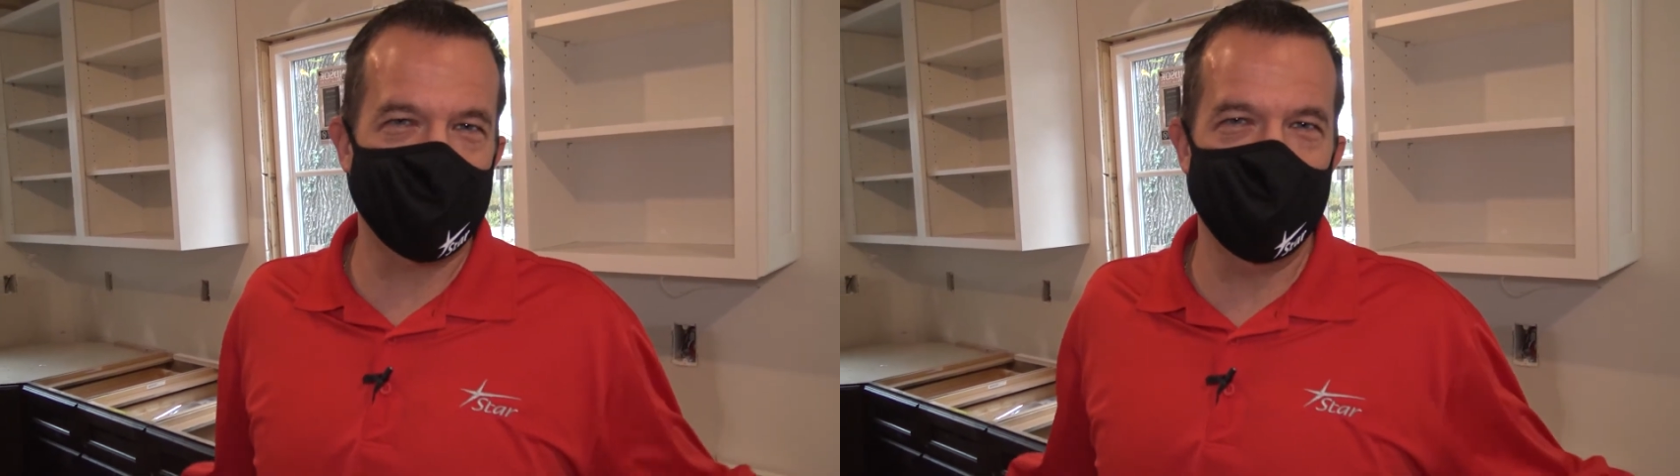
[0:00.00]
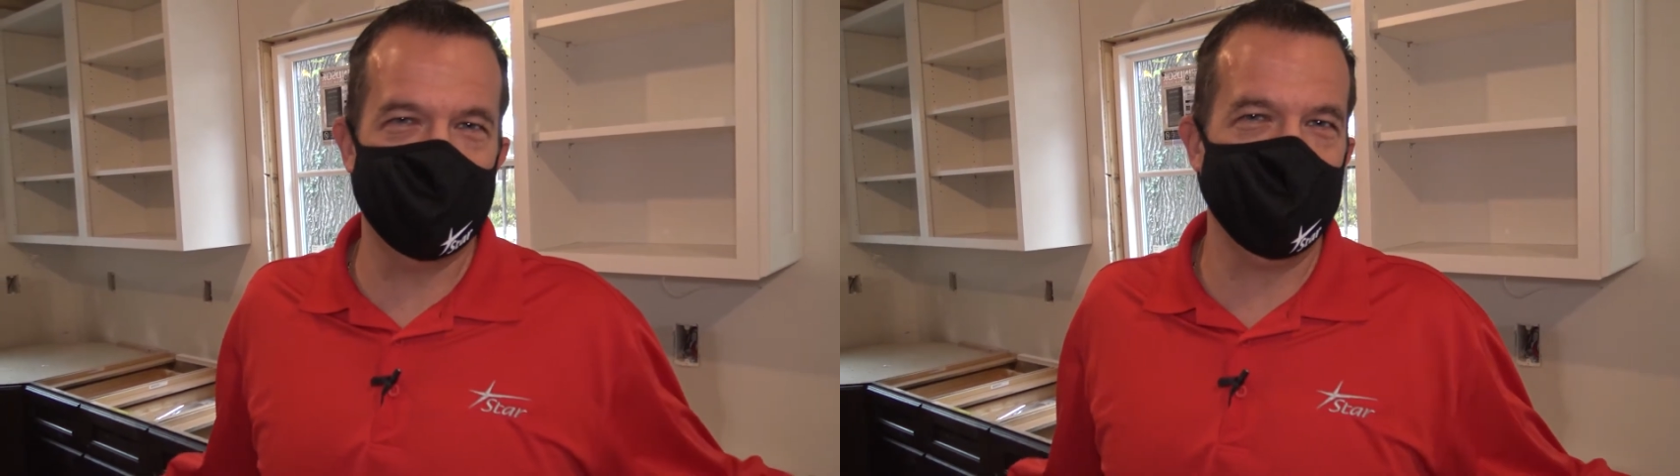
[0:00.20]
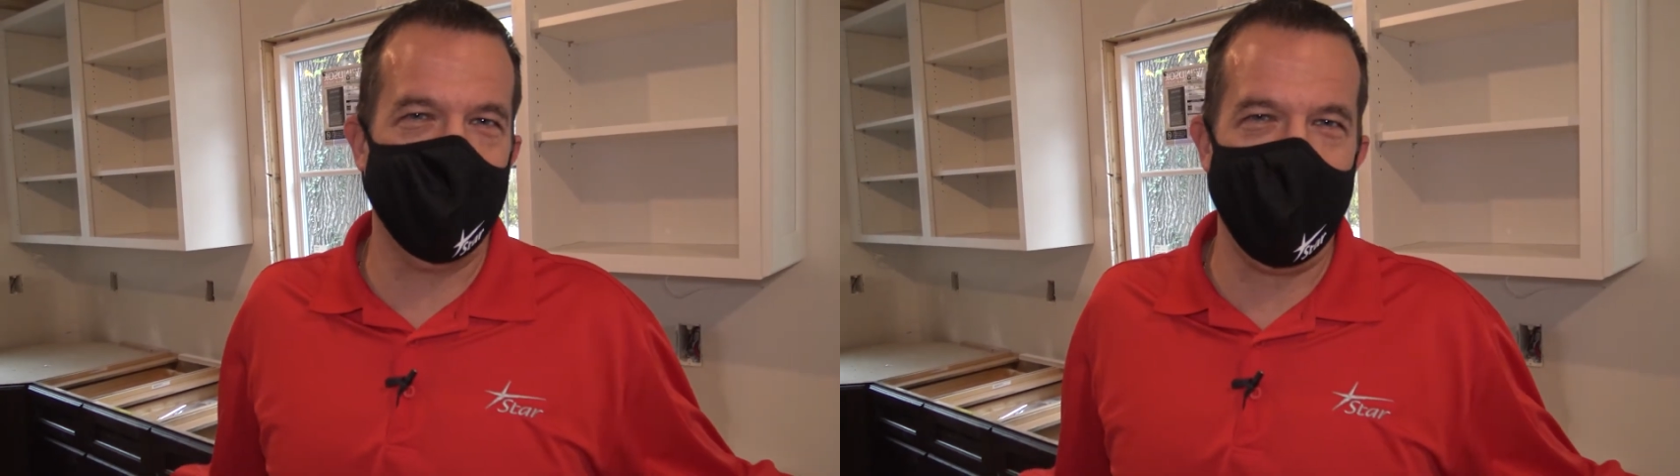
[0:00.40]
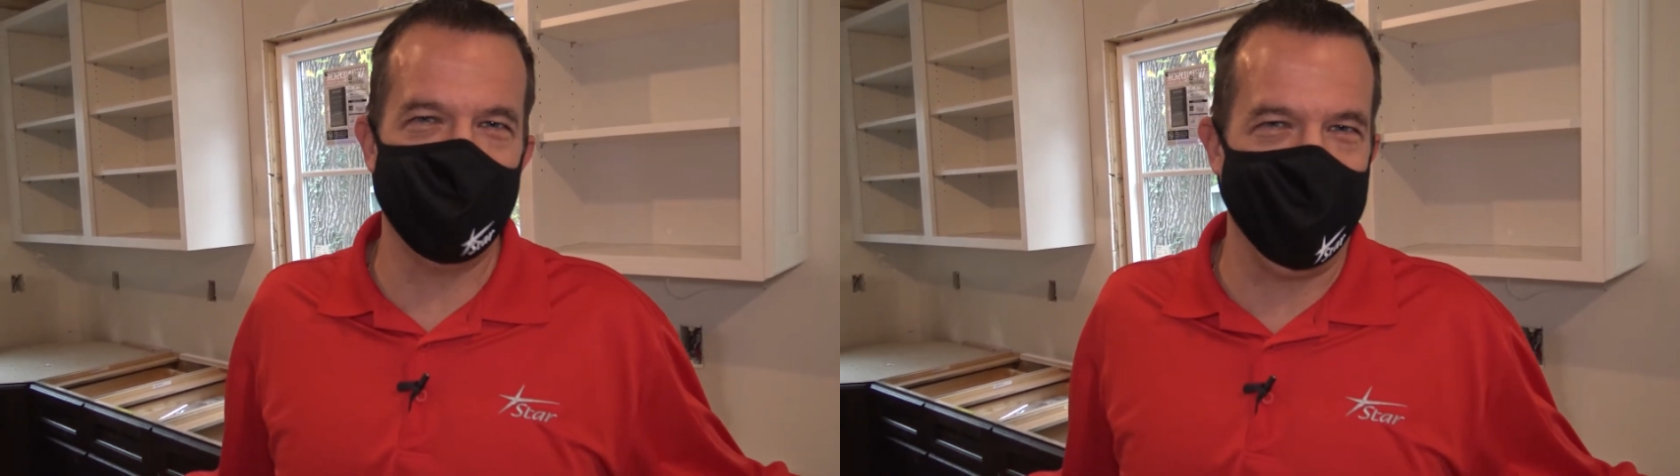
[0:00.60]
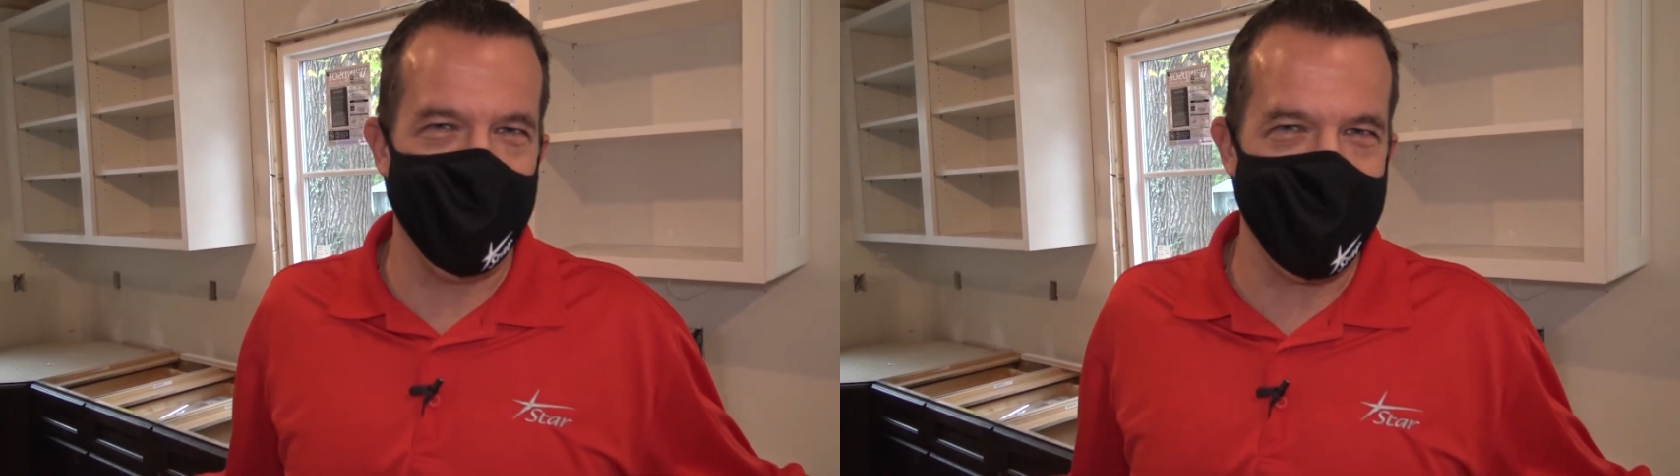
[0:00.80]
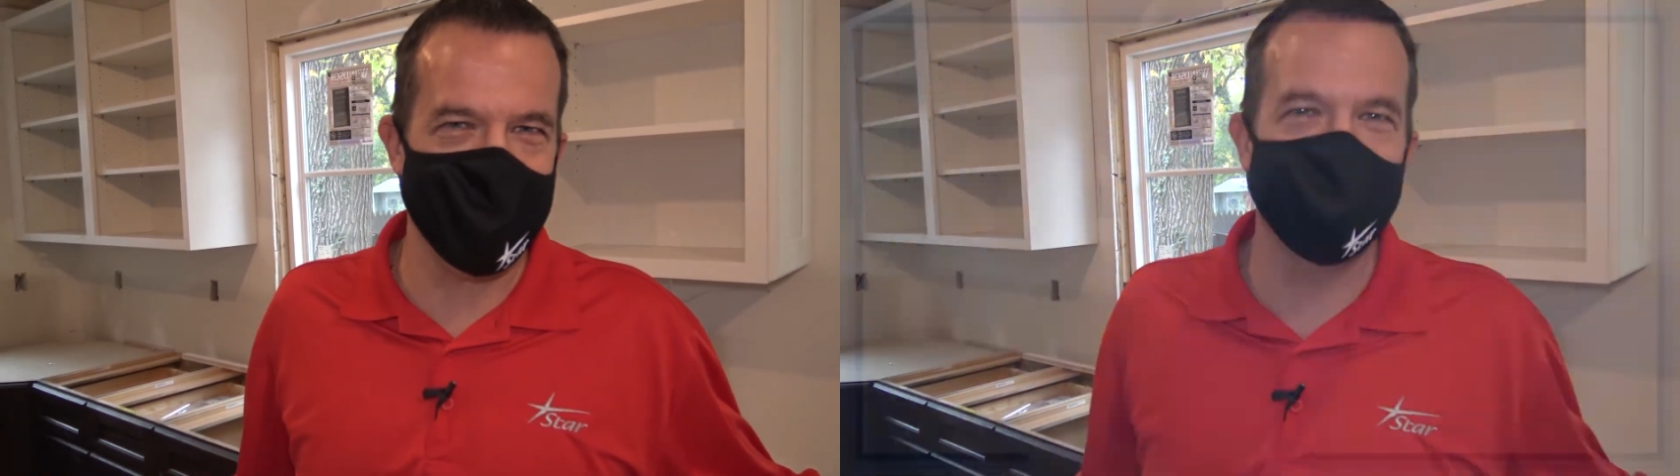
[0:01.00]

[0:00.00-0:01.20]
It's Kitchen Cabinet Day.